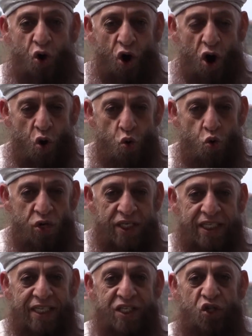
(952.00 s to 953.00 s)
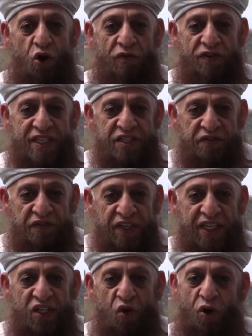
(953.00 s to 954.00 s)
coldness of his
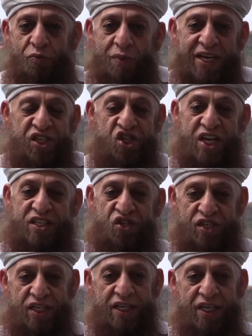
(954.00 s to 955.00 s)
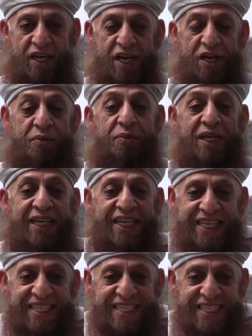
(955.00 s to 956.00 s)
feet on my chest, meaning
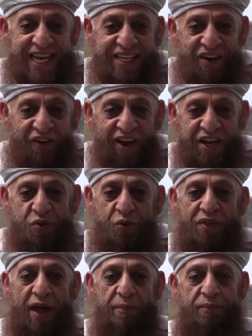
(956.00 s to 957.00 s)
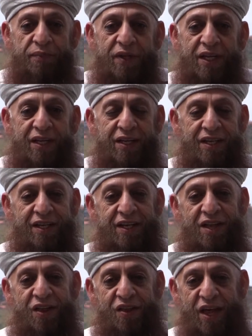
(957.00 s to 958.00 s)
he sat right with them.
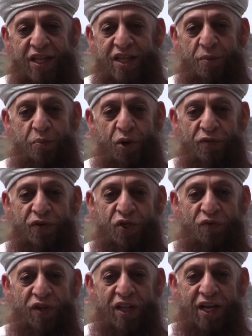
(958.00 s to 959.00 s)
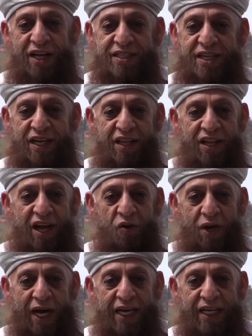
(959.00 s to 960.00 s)
Then the Prophet of Allah sallallahu
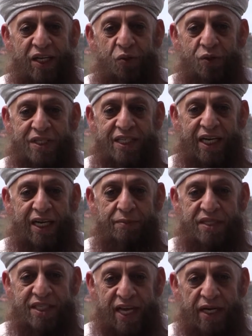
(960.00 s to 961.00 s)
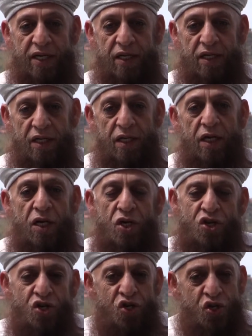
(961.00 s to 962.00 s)
alayhi wasallam said,
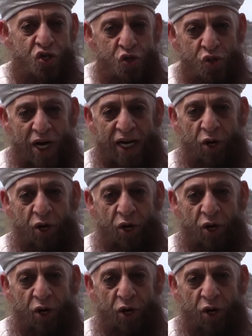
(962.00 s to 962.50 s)
should I